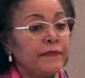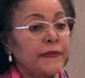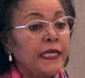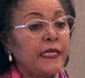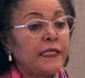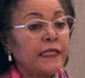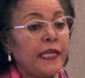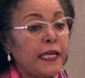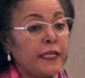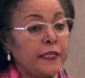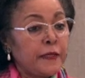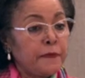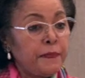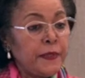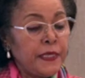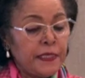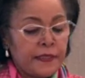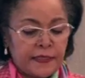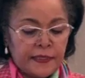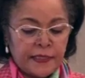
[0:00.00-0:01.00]
and I
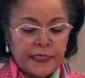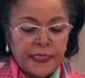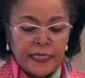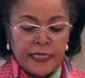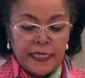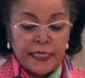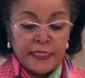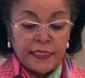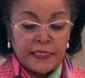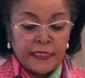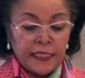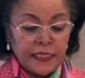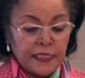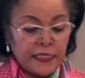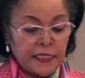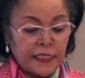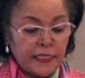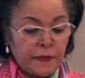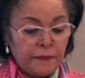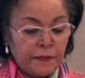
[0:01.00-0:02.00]
repeat,
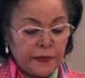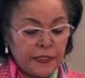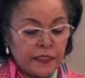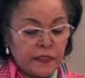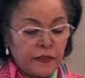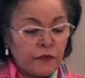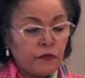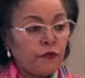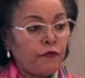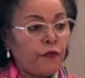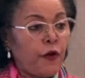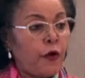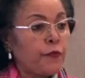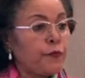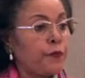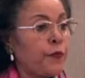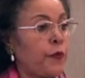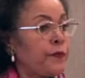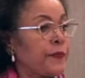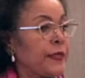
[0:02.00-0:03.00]
60% of our
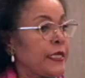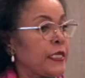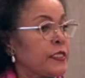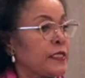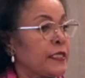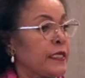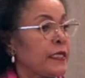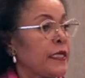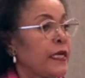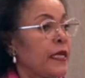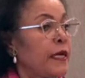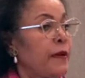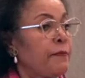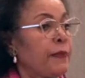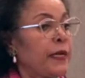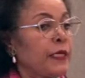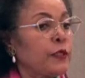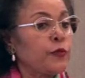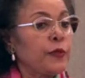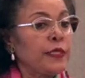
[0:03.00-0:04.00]
population
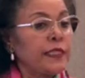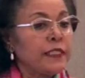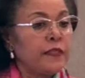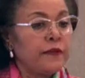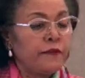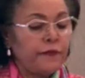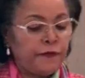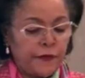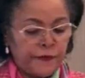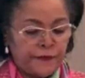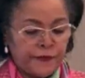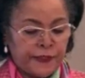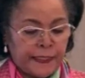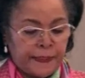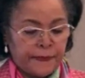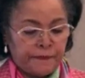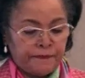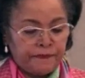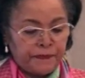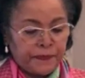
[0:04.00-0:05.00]
by
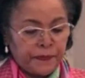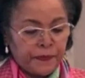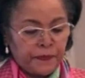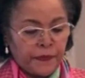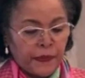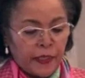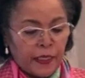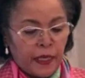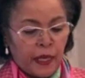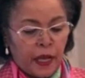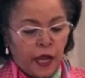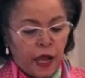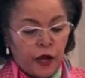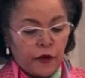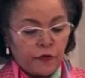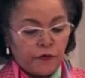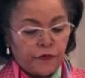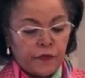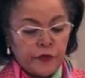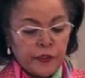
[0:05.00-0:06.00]
2050. Our
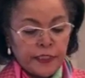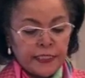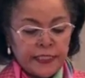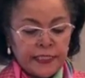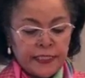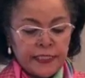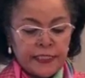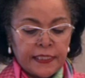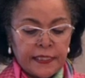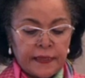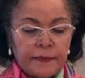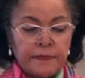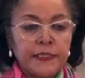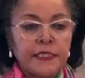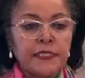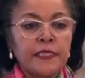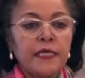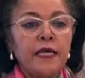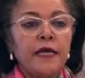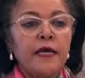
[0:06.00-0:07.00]
food
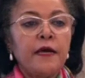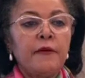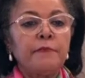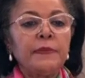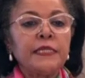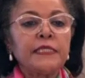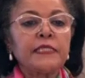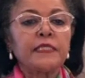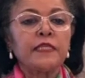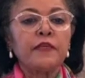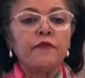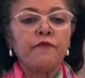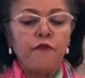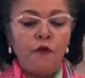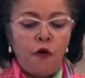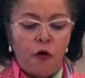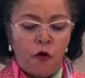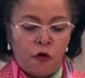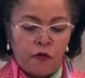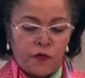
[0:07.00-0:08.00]
systems must
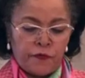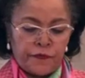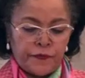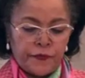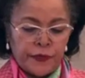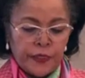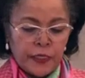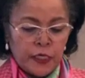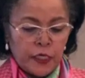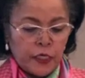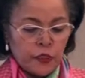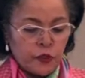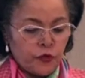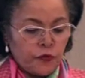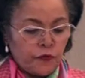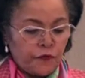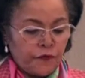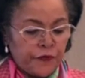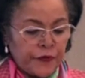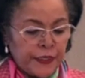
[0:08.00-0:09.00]
evolve
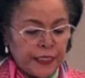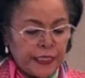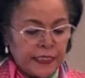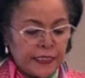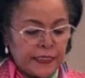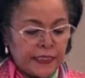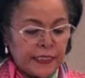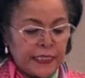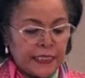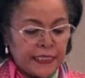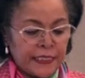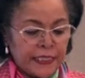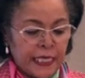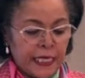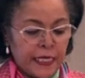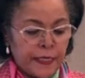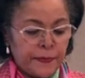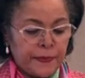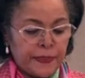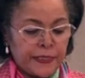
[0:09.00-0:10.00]
to feed these
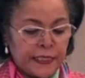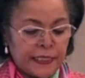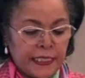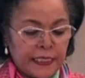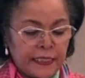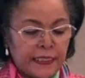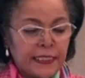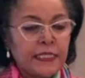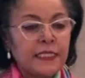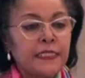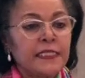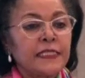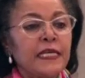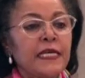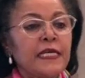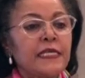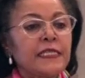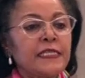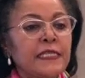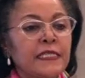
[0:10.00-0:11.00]
urban centers
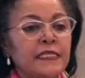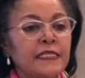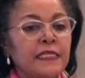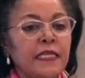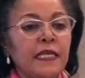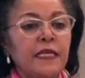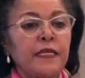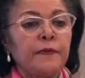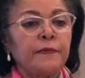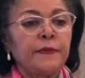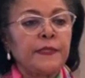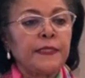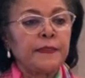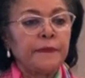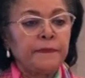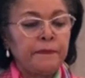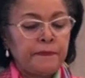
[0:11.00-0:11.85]
sustainably.